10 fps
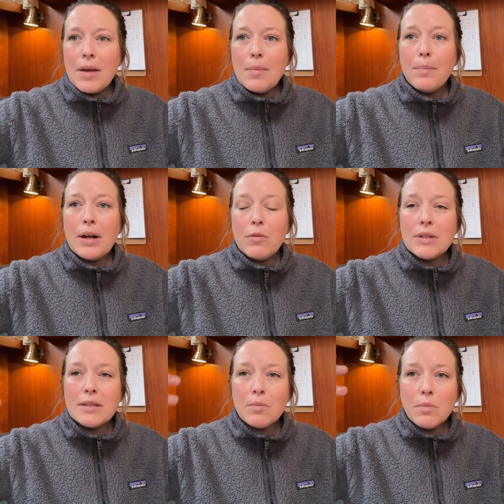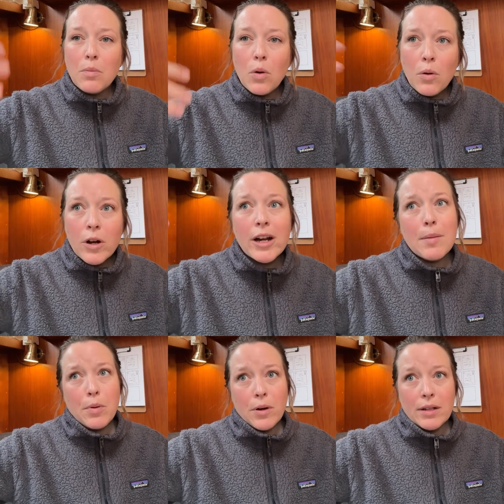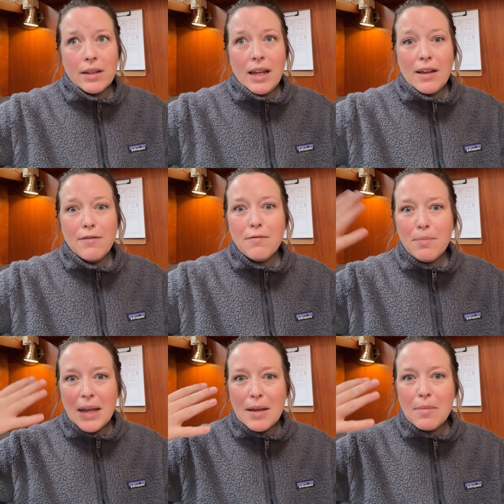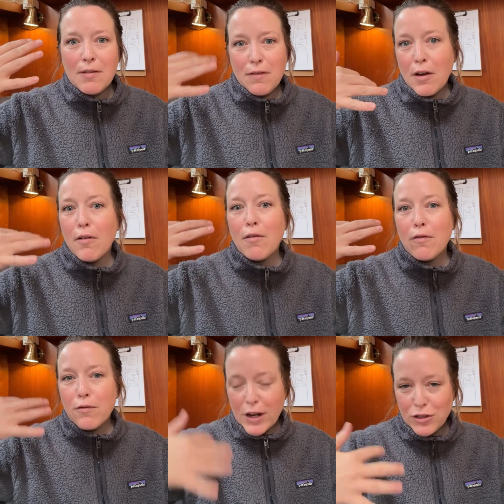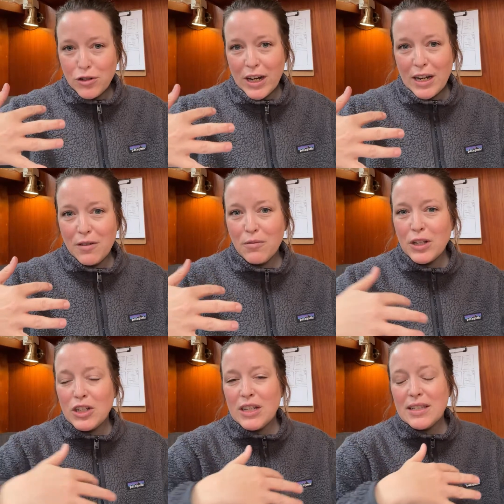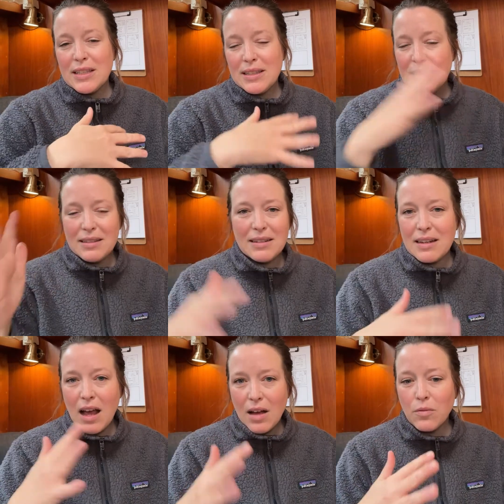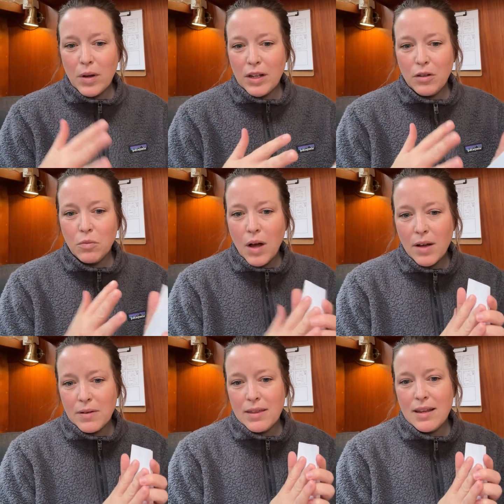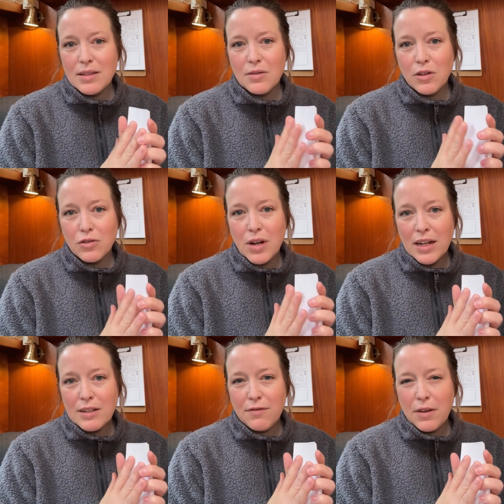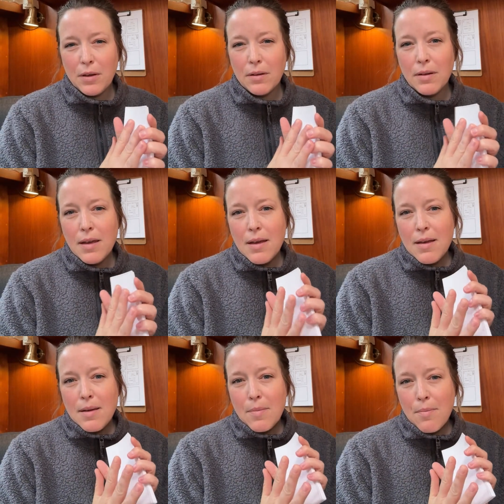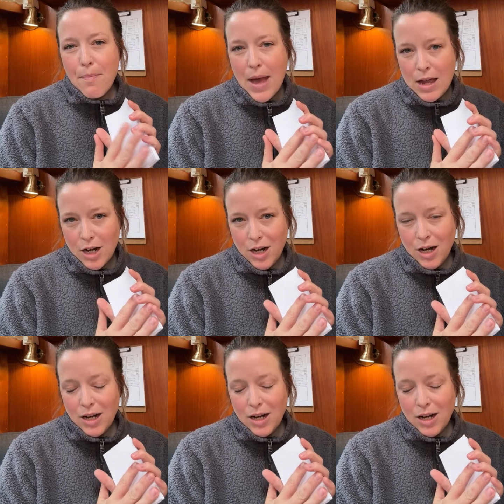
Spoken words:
but it was more importantly making me feel frustrated, which is not what you want with this. You're trying to feel better.